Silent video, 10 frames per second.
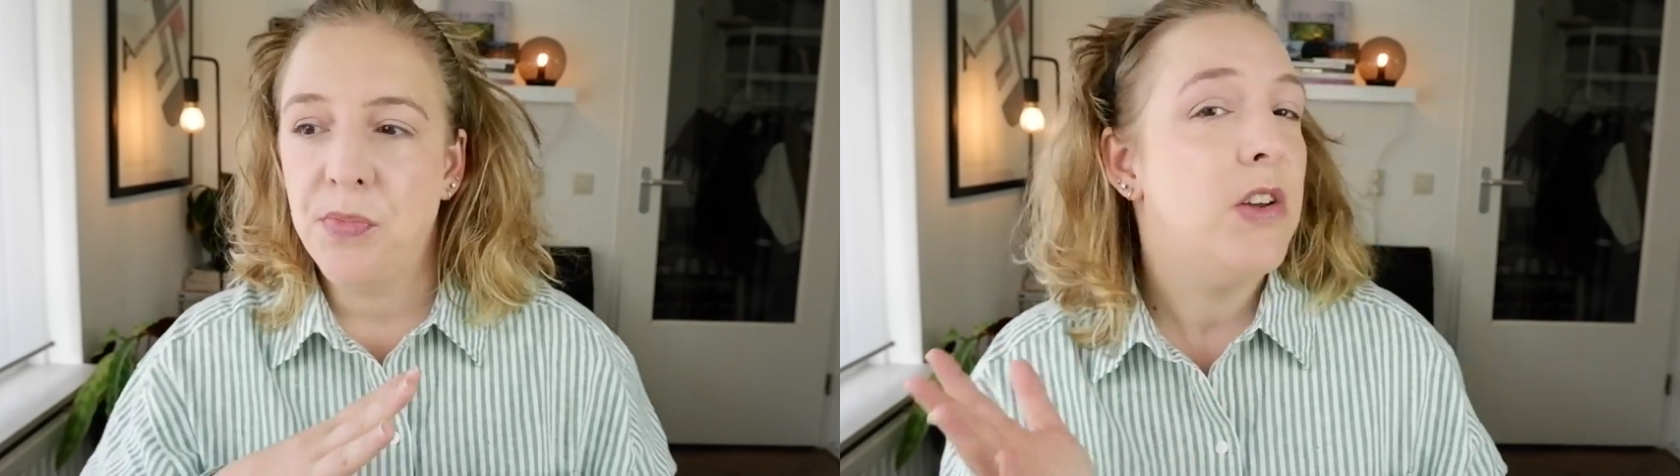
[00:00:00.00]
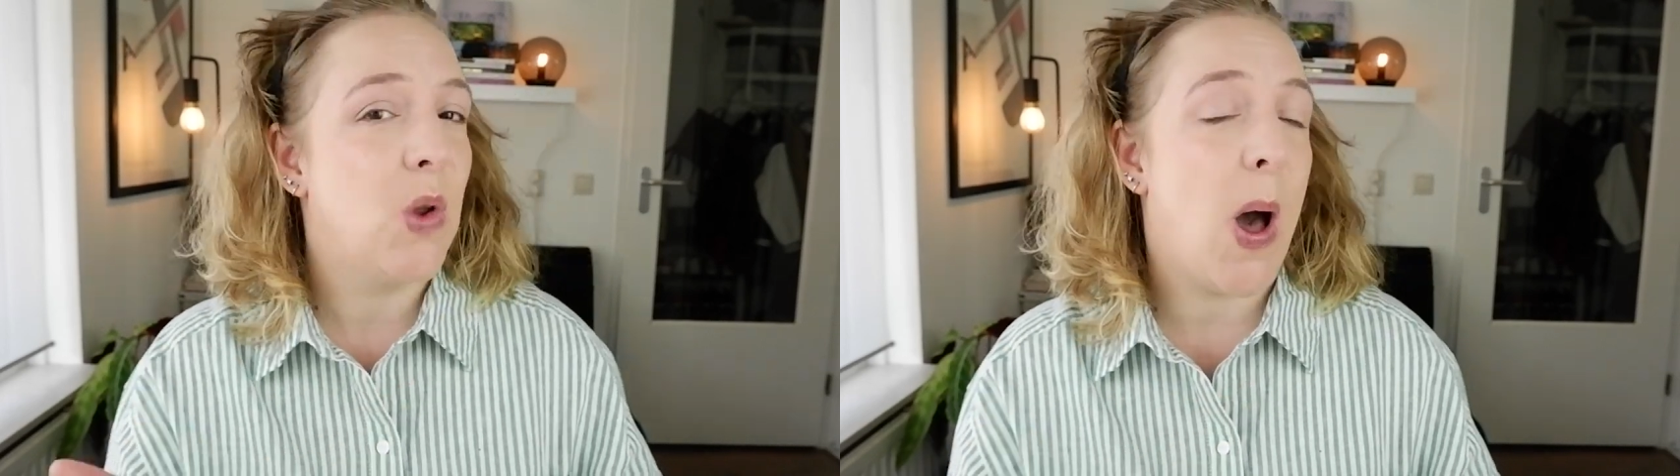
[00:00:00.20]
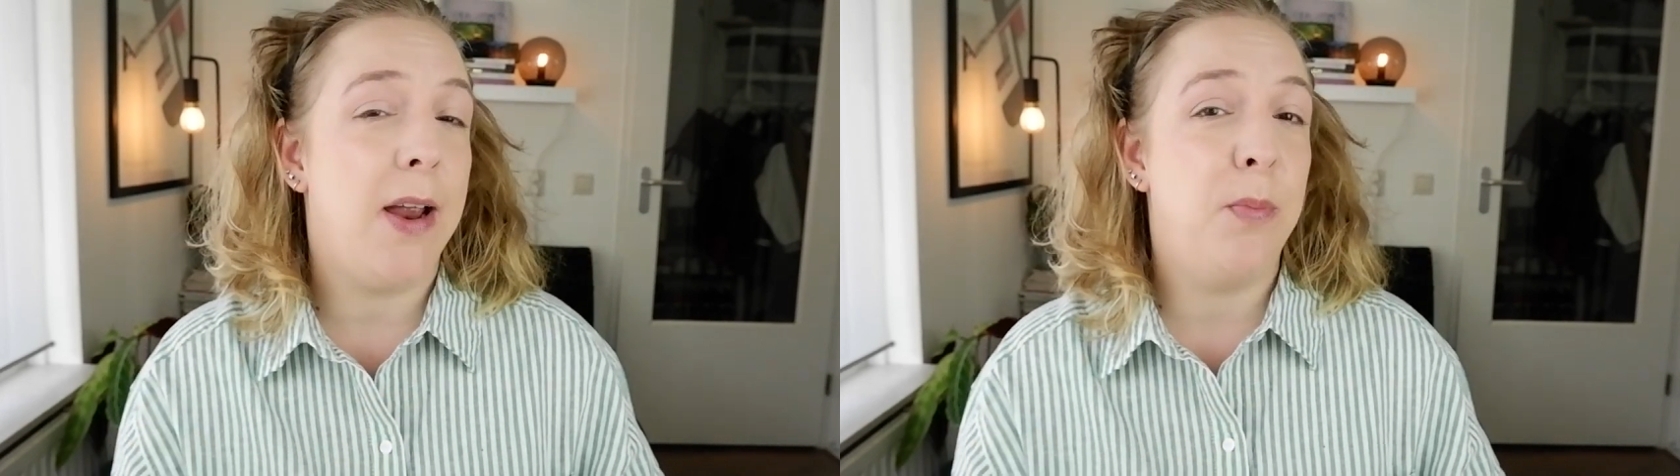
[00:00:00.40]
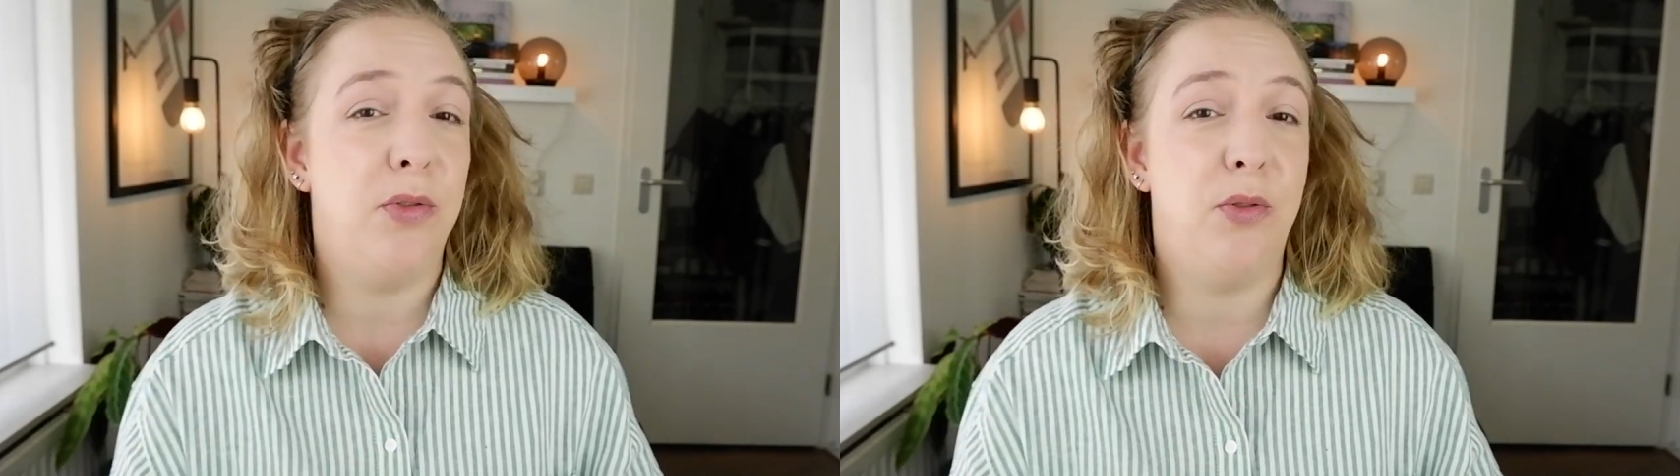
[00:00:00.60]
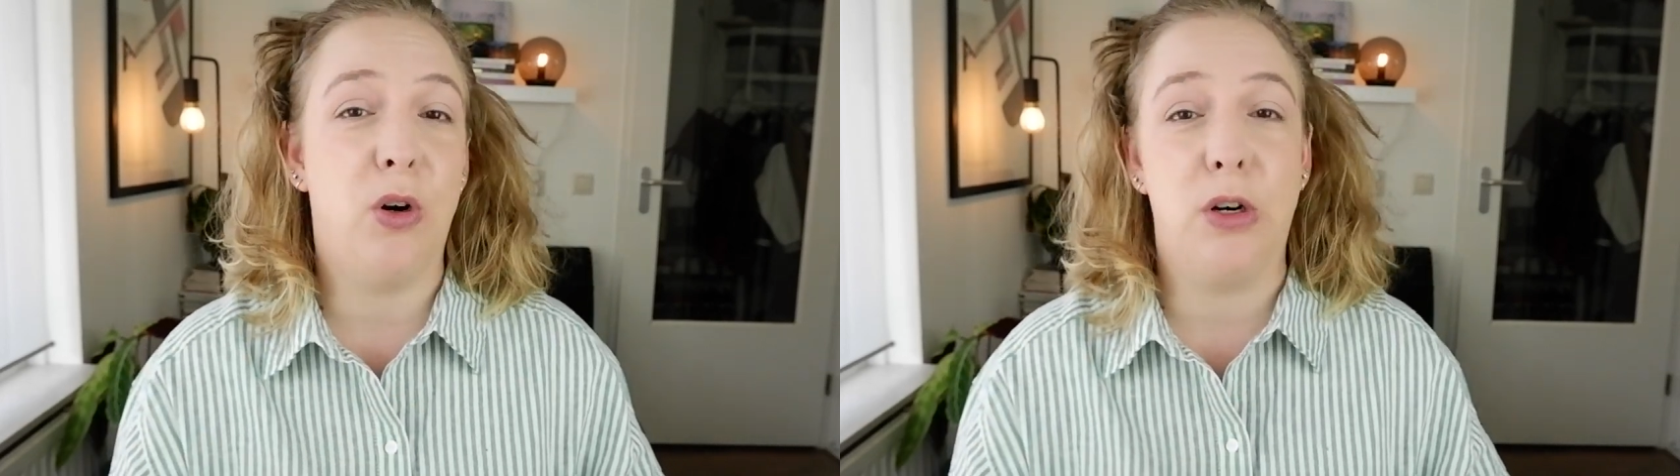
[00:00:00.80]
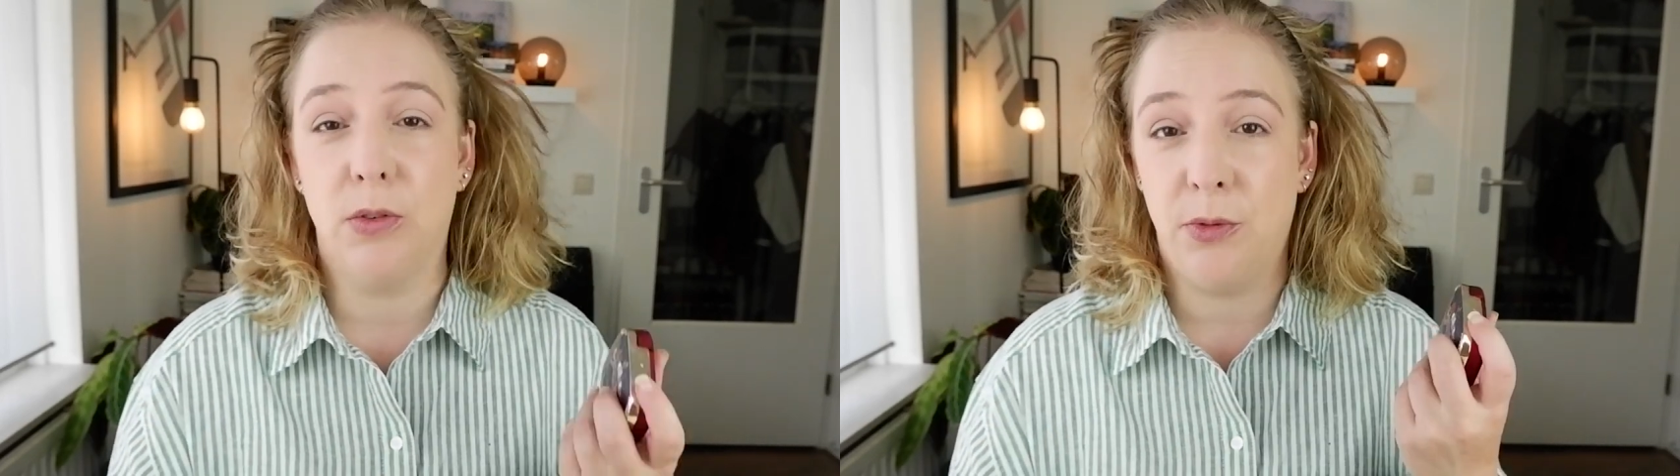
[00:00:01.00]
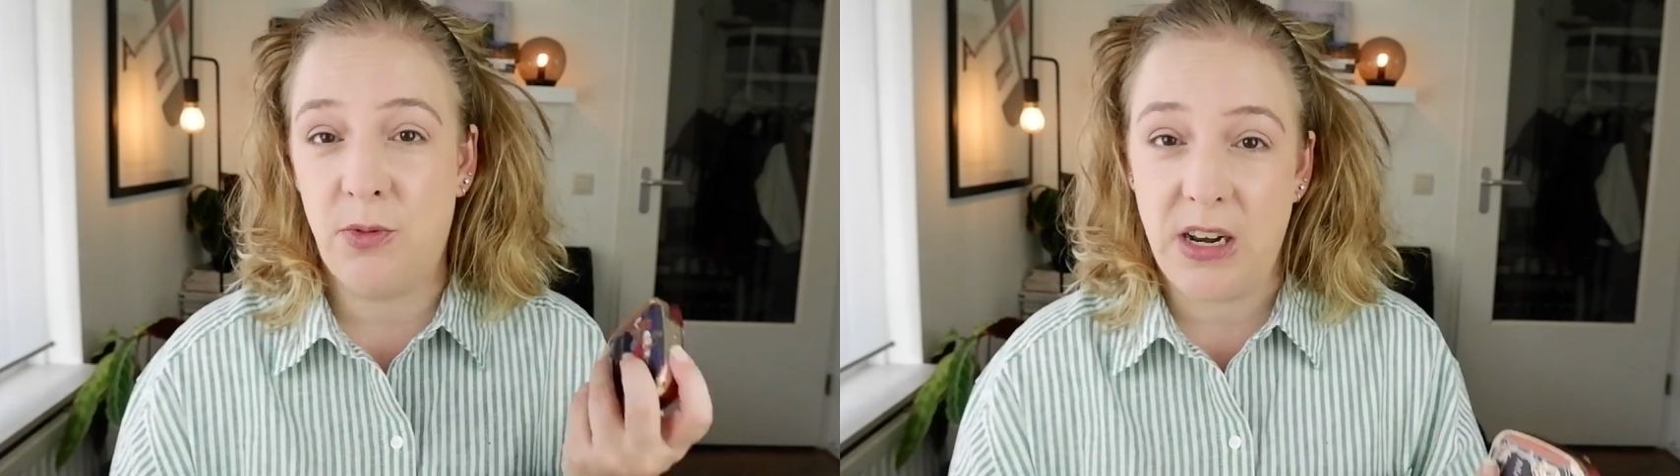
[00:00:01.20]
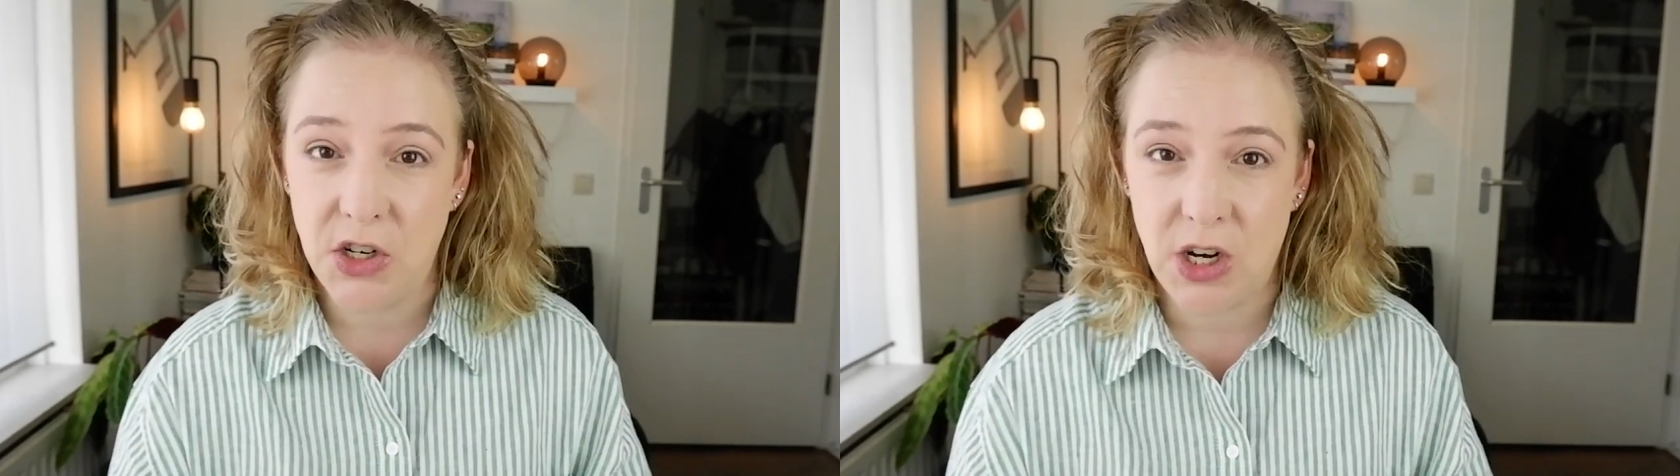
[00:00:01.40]
So I prefer
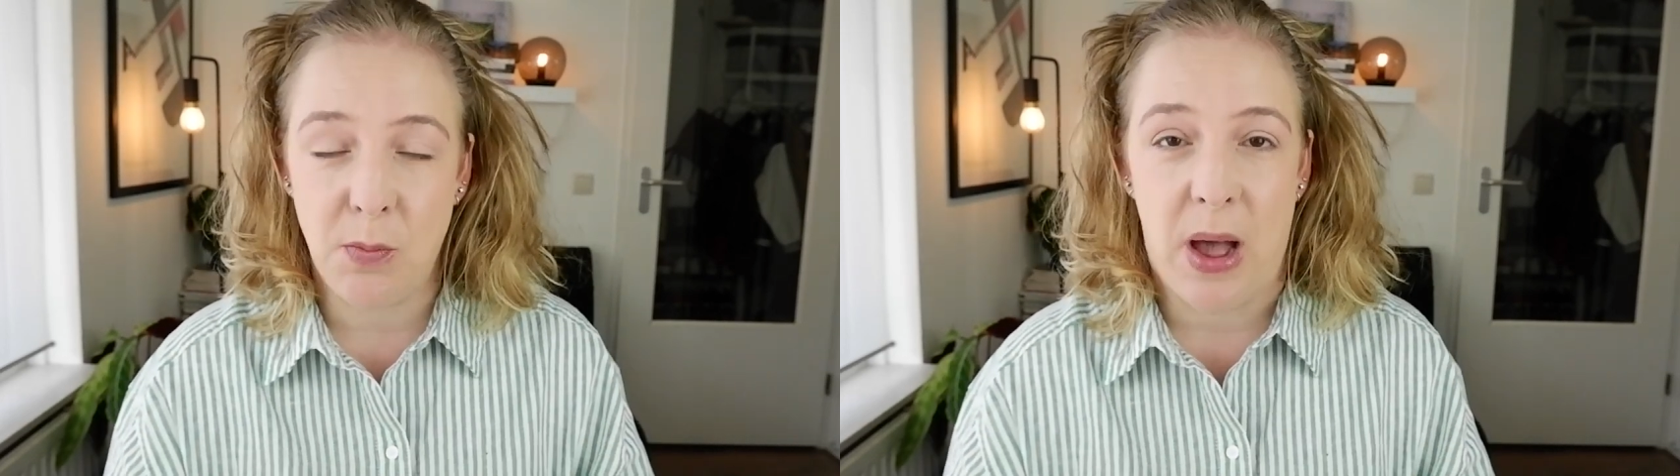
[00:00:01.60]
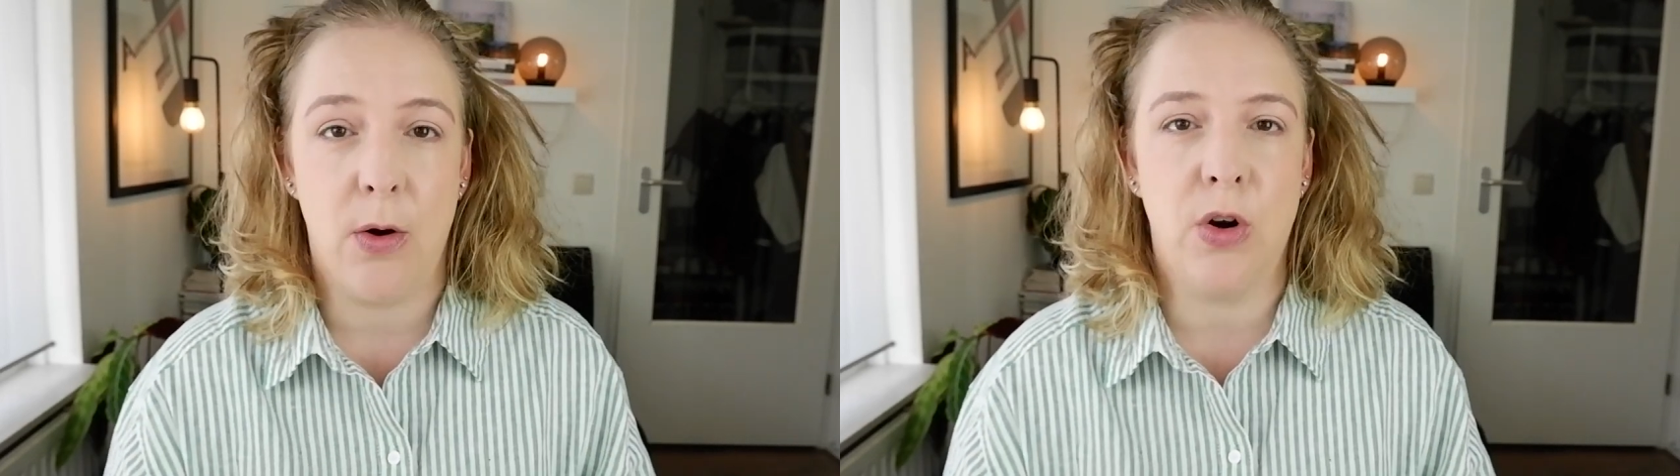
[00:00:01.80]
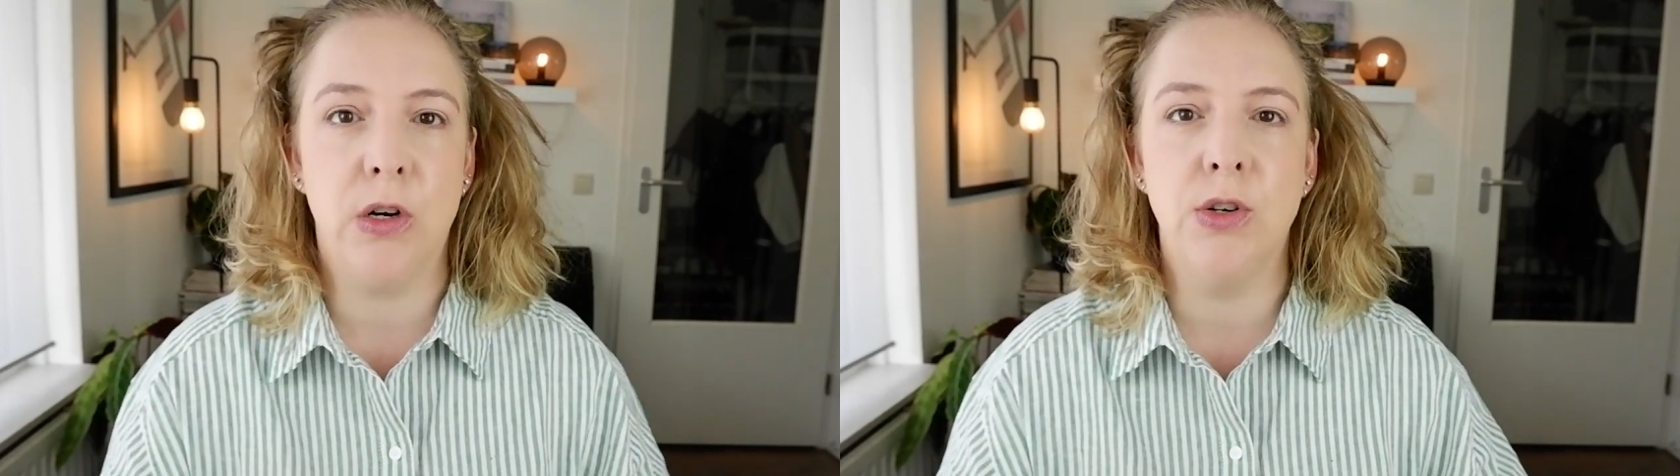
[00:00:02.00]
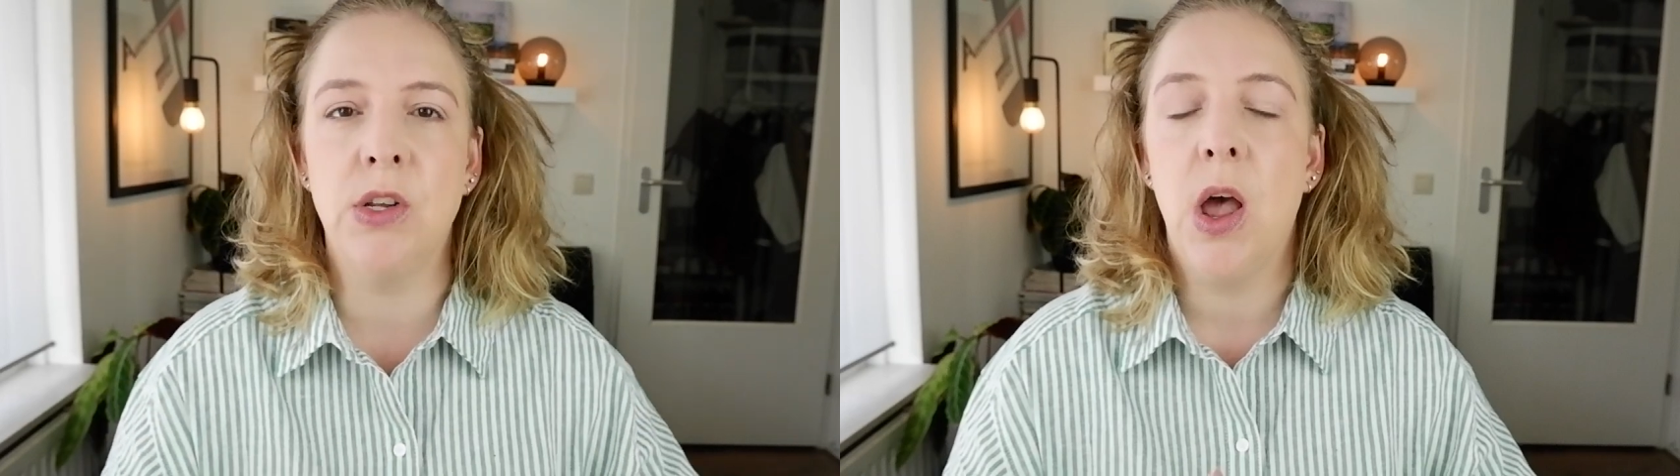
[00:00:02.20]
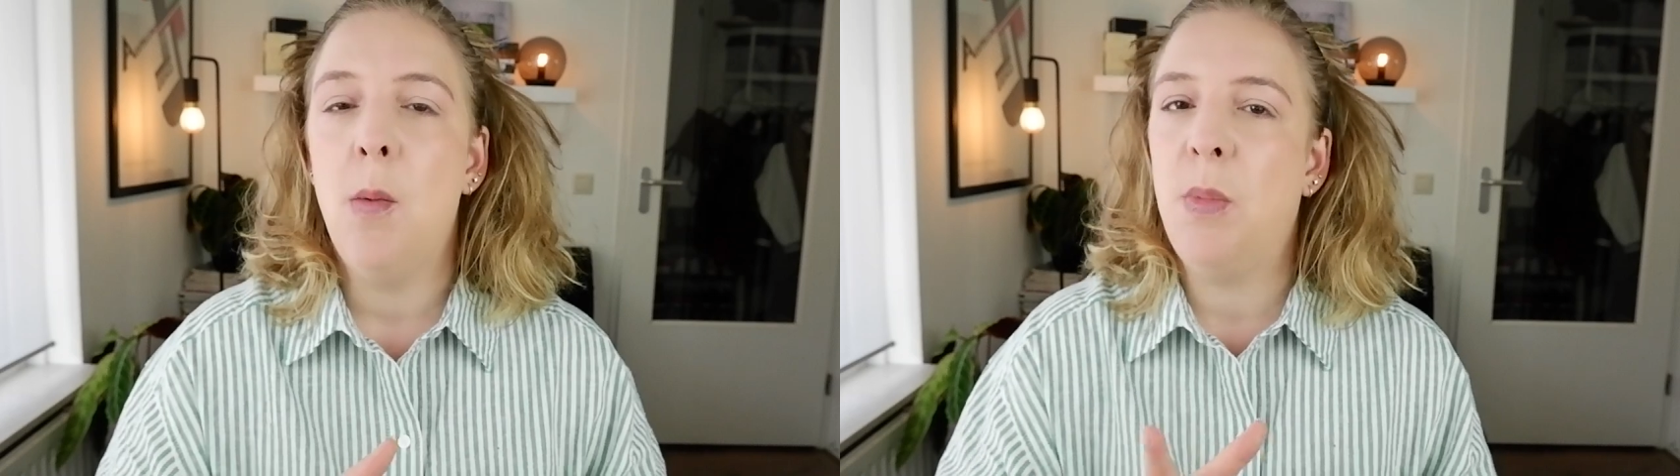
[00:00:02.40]
finishing powders